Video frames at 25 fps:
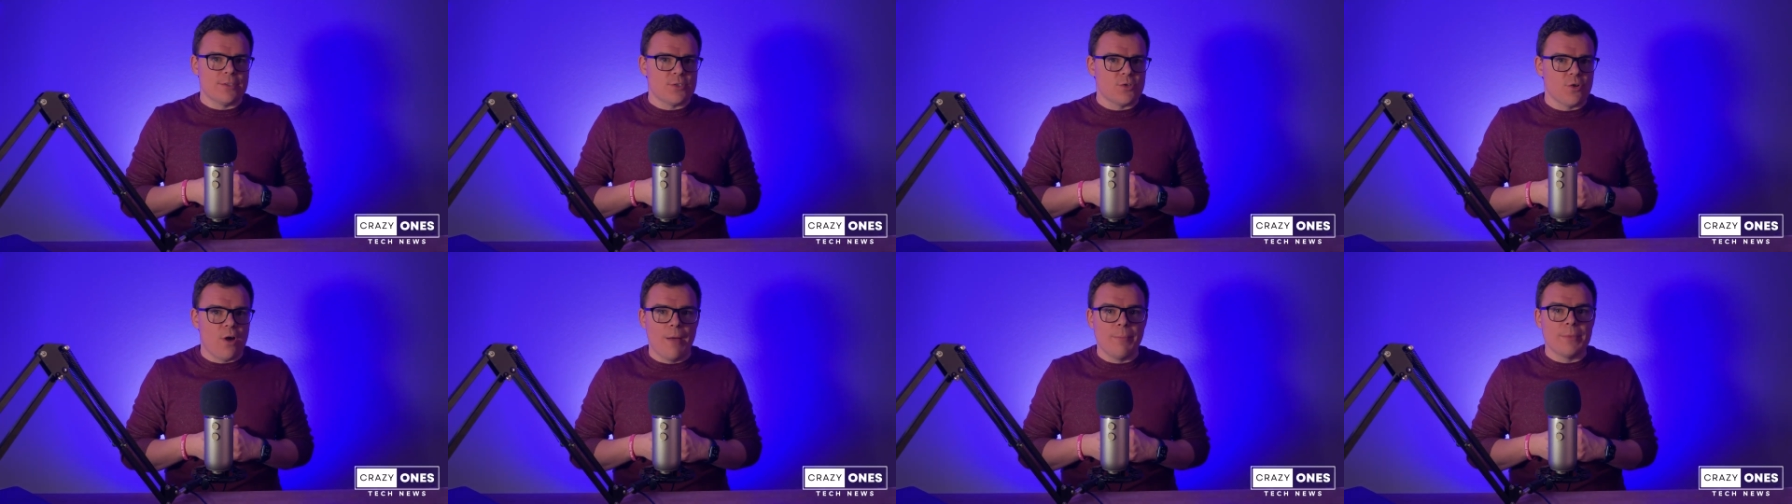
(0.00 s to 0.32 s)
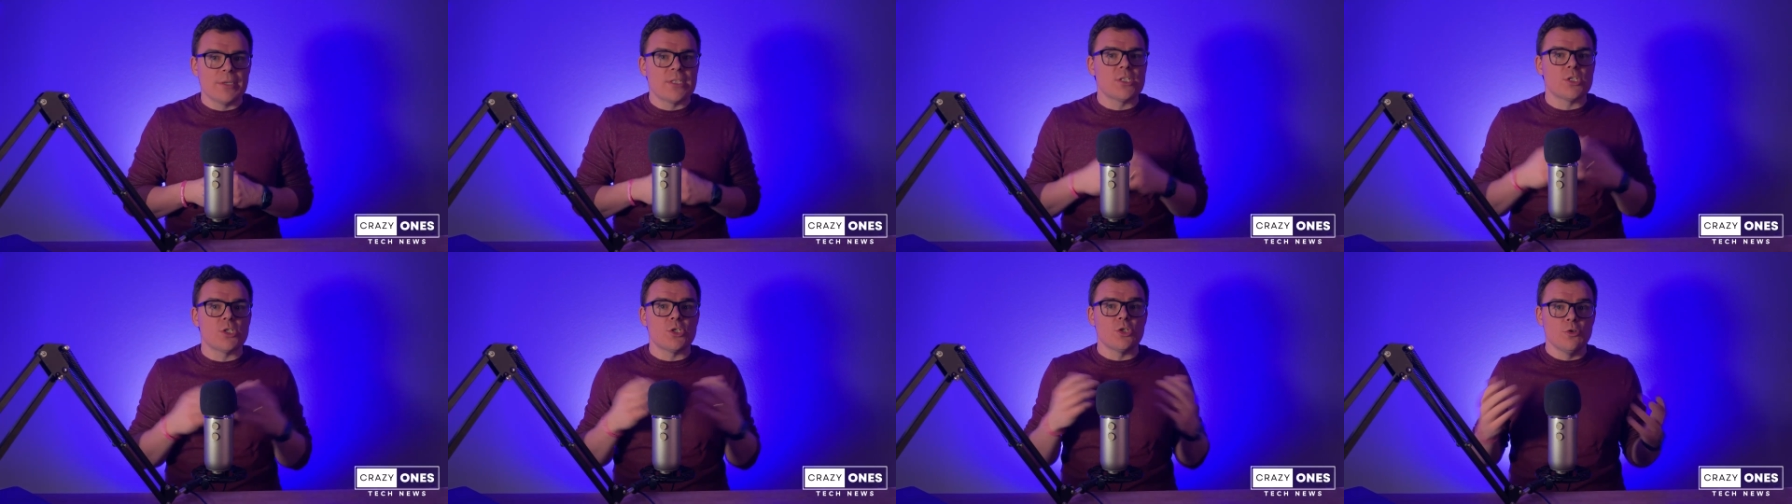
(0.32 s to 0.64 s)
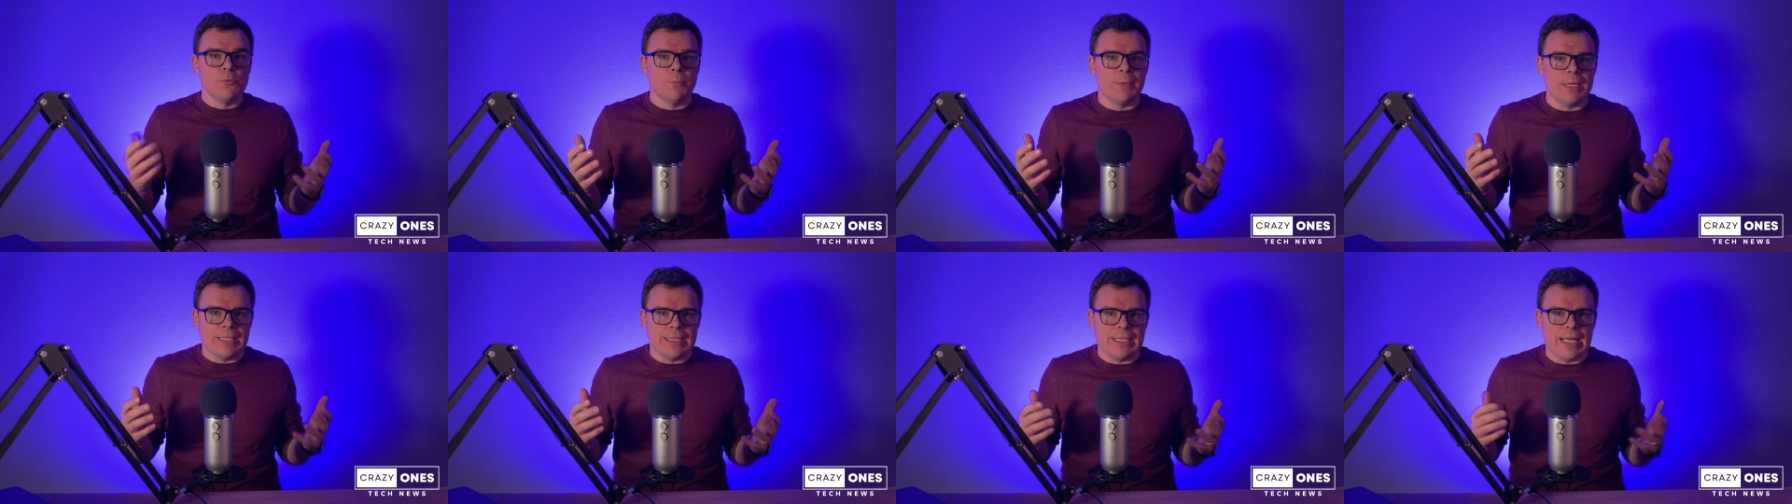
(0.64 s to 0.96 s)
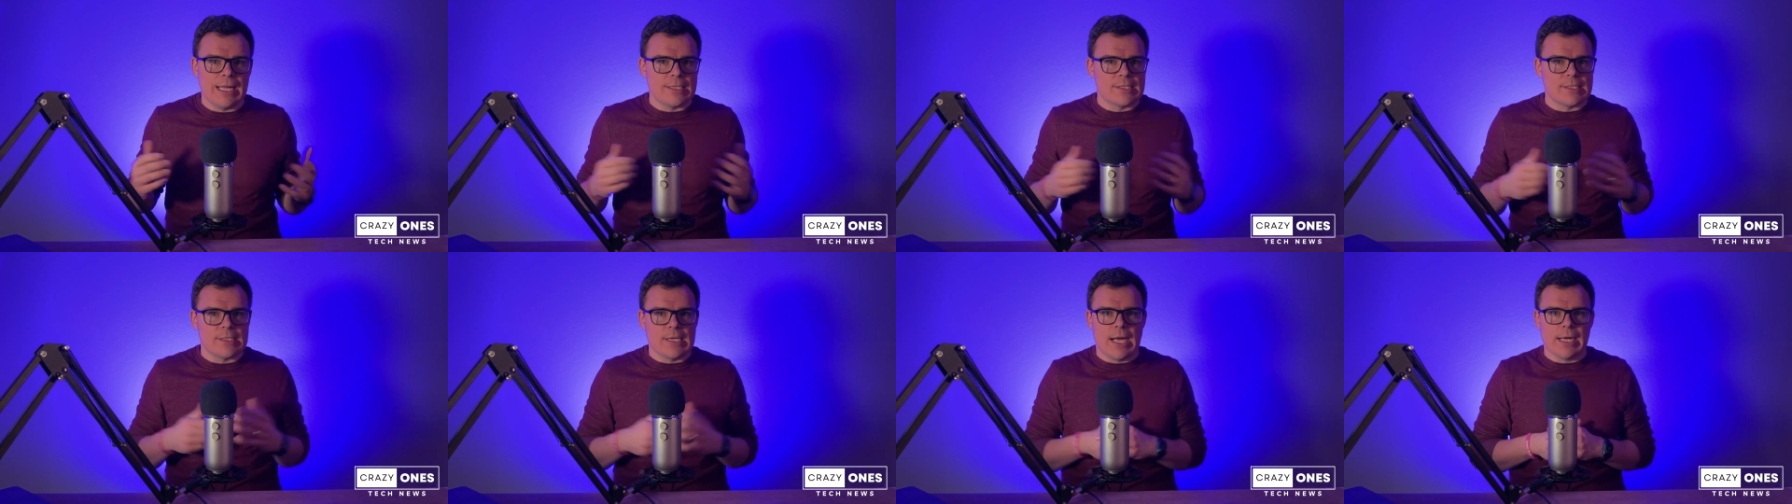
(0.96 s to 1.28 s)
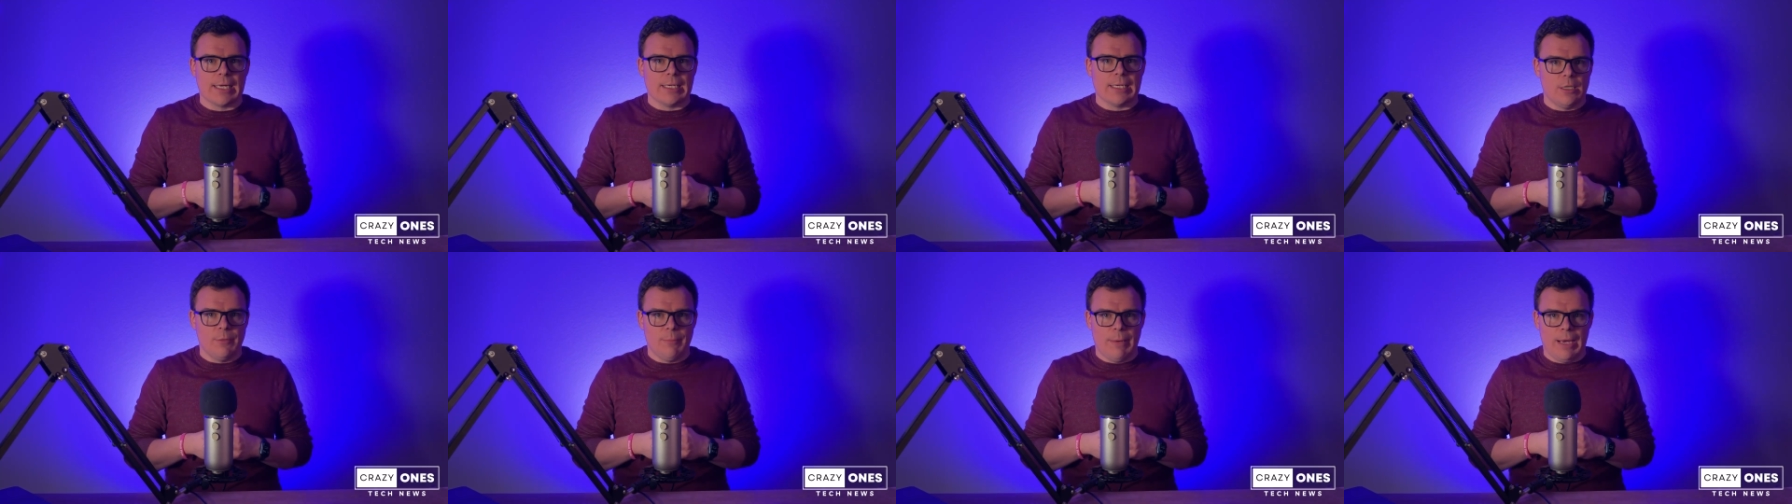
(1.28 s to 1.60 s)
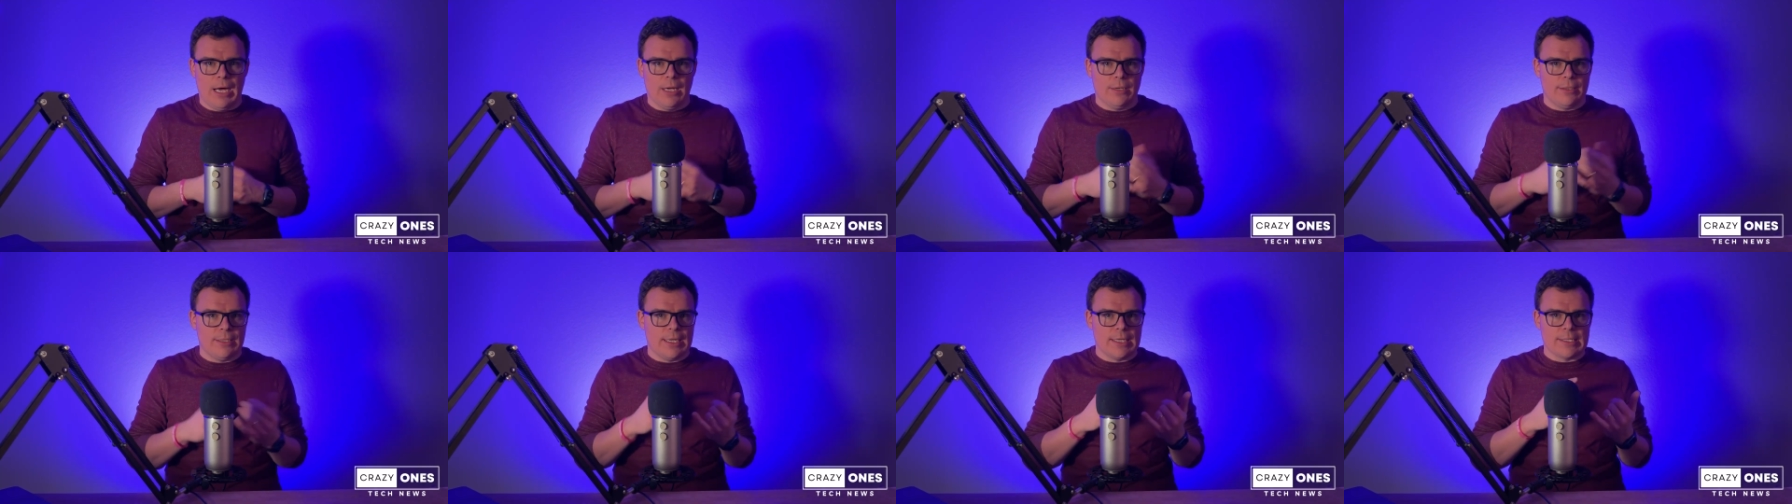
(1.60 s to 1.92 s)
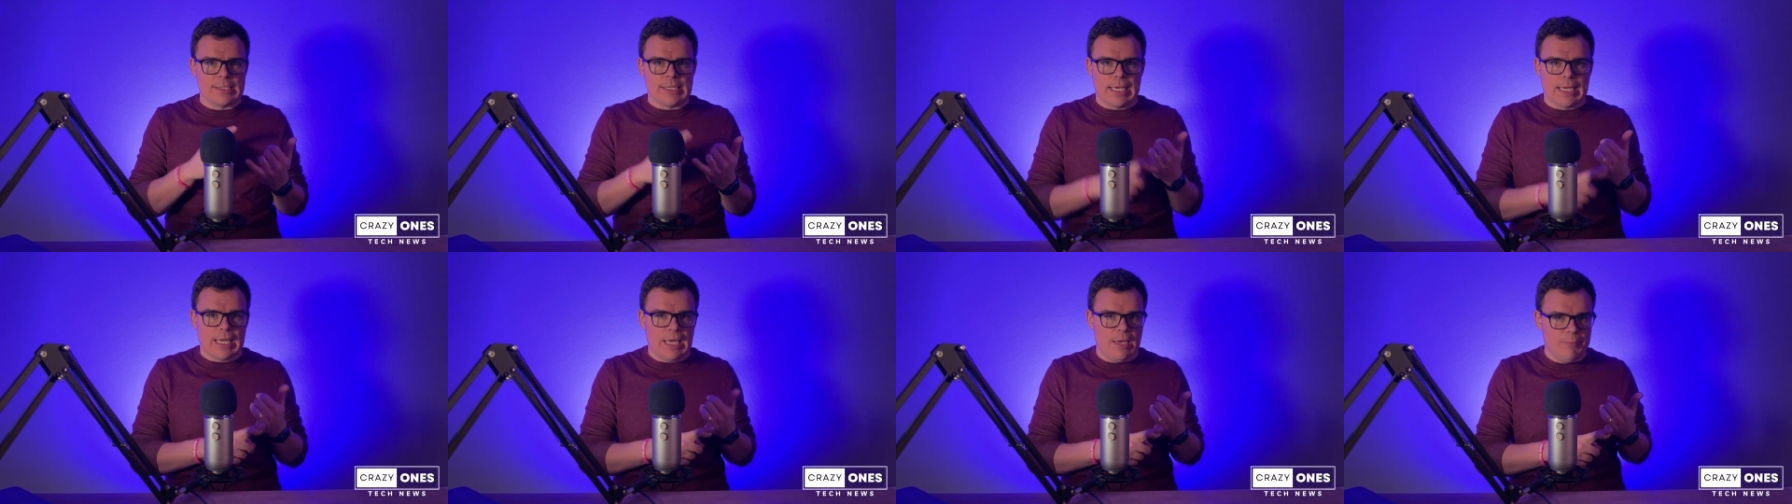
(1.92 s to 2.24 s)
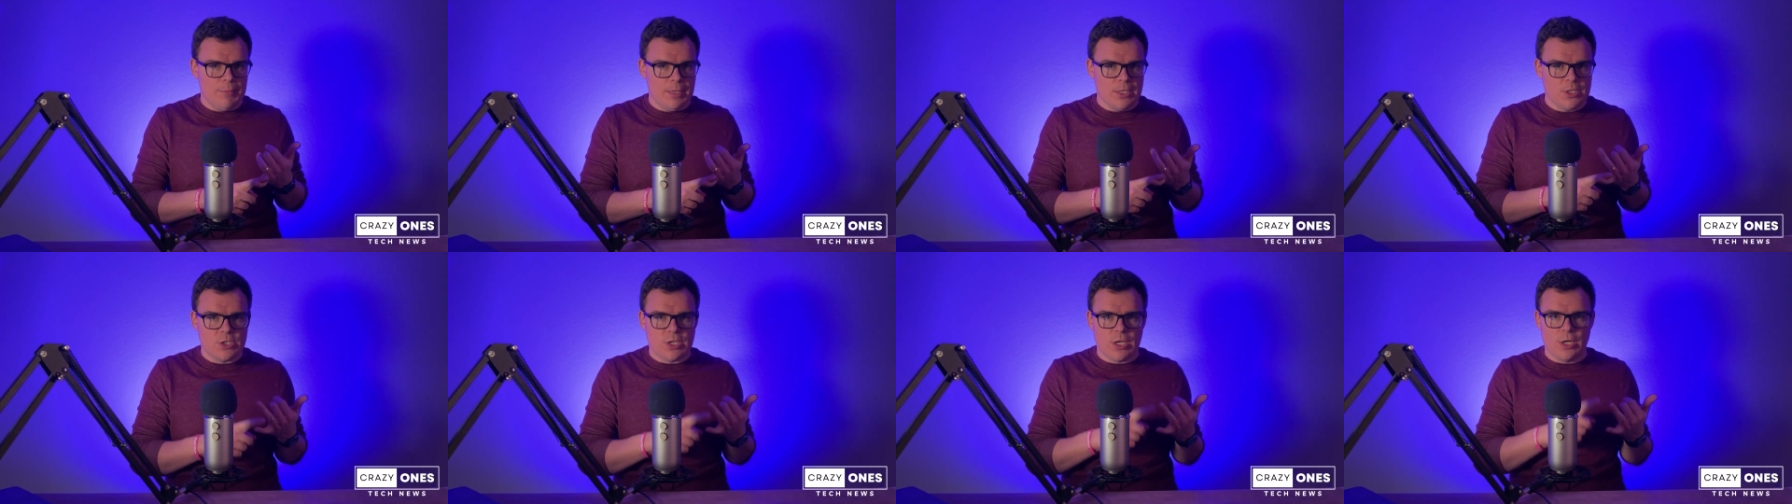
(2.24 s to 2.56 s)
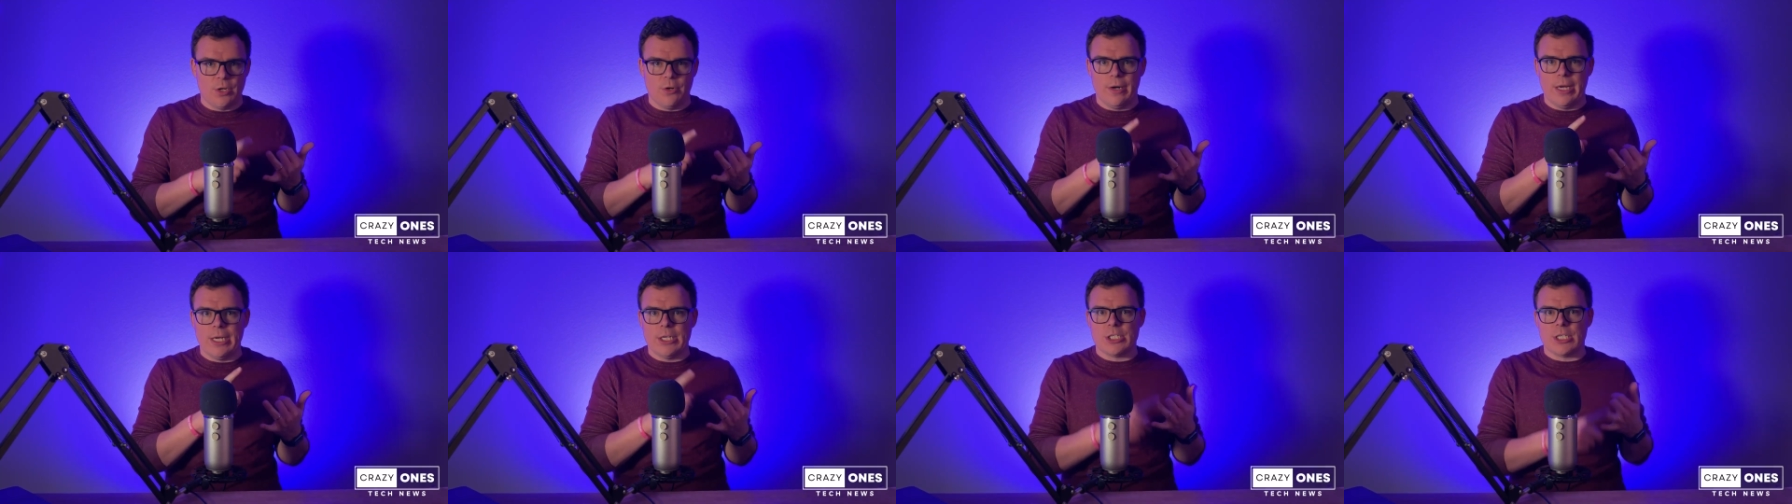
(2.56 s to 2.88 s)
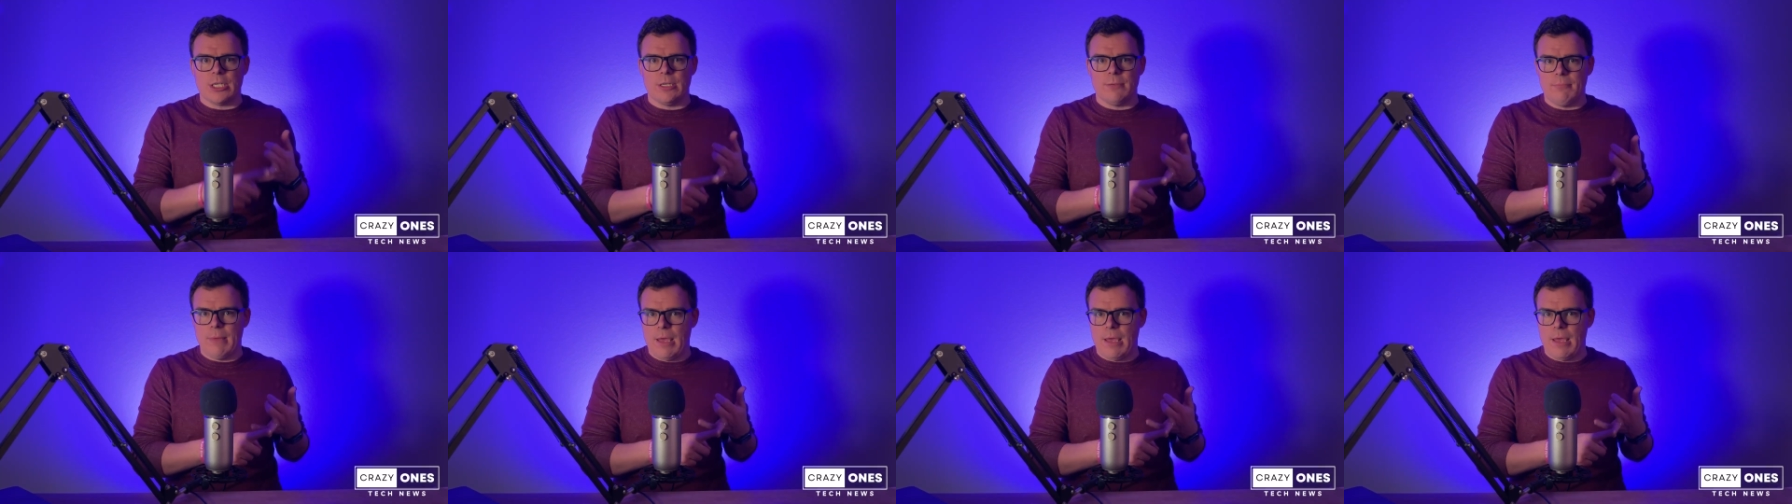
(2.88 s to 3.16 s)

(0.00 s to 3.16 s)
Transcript: So I'm assuming that's talking about things like image generation,